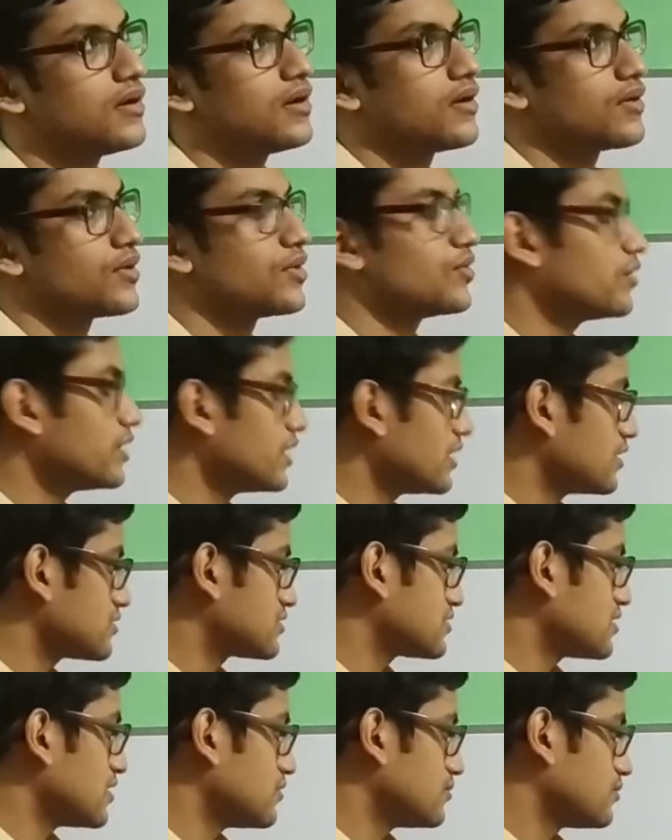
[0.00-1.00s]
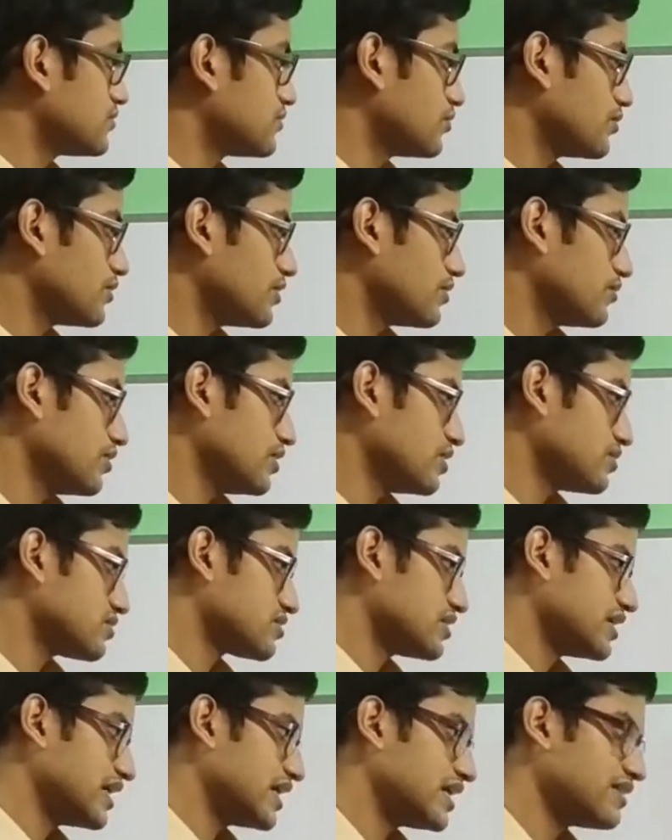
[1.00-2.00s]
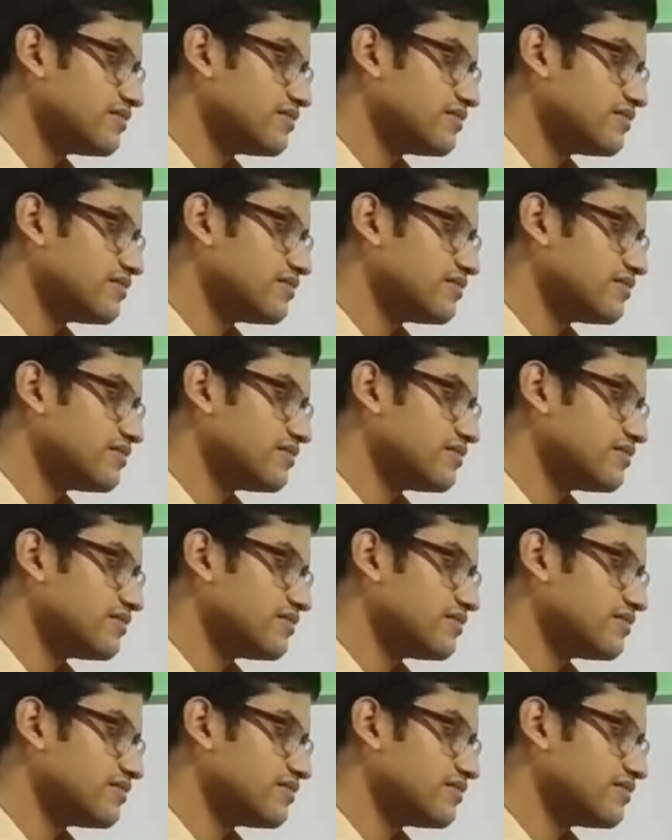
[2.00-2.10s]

doing some Windows native